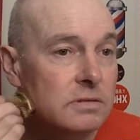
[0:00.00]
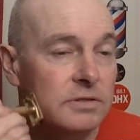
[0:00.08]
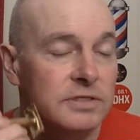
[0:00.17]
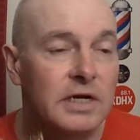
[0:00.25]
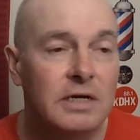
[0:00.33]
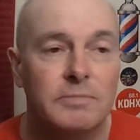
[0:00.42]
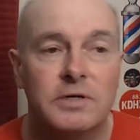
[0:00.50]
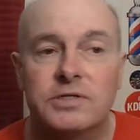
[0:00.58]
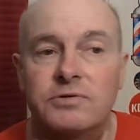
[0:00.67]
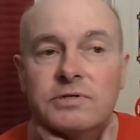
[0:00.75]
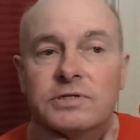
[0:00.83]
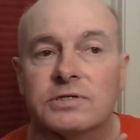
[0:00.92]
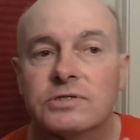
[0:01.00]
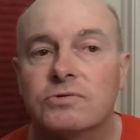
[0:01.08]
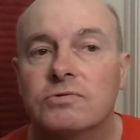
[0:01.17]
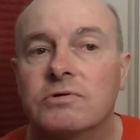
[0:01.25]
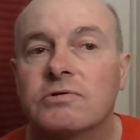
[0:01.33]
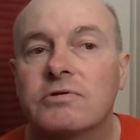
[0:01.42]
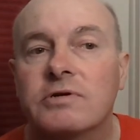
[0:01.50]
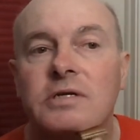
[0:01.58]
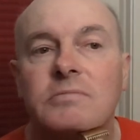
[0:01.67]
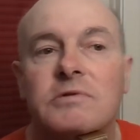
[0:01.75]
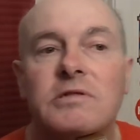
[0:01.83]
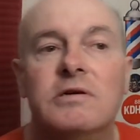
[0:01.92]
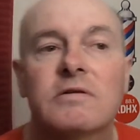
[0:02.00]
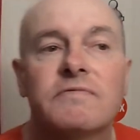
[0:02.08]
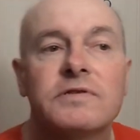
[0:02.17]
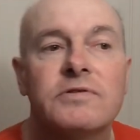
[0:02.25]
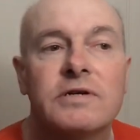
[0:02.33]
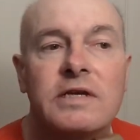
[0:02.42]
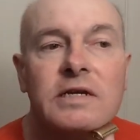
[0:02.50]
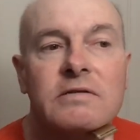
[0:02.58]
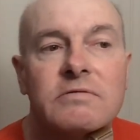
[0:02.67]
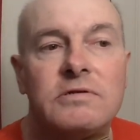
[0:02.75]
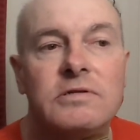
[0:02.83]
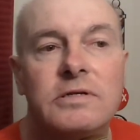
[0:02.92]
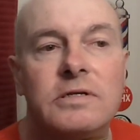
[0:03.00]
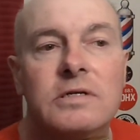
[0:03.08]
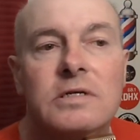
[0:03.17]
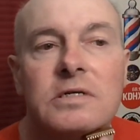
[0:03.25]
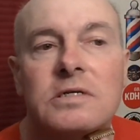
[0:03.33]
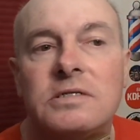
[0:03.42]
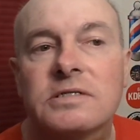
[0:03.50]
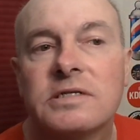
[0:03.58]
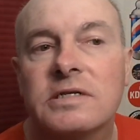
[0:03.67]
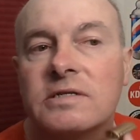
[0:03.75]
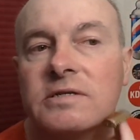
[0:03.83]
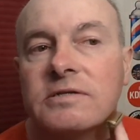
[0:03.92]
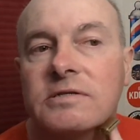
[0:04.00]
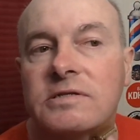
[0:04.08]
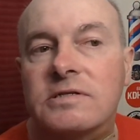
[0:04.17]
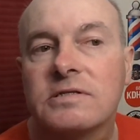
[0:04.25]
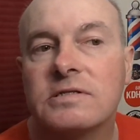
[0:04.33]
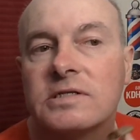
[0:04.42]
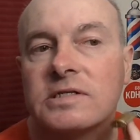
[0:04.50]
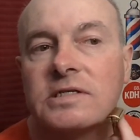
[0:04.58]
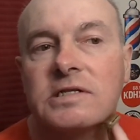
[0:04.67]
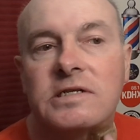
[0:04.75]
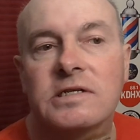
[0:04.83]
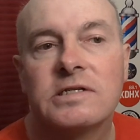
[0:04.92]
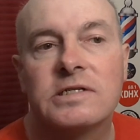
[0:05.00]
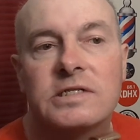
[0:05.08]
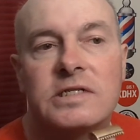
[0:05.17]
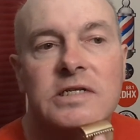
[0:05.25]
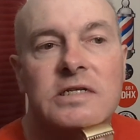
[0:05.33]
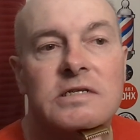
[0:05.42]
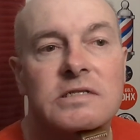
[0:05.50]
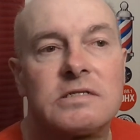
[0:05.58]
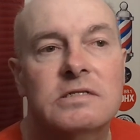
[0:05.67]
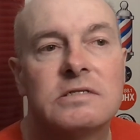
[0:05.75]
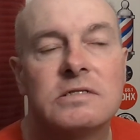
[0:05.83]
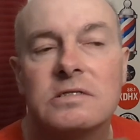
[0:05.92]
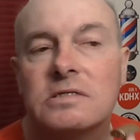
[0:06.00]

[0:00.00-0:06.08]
There's not much residual cream left, so I can't really say that this is a slickness test.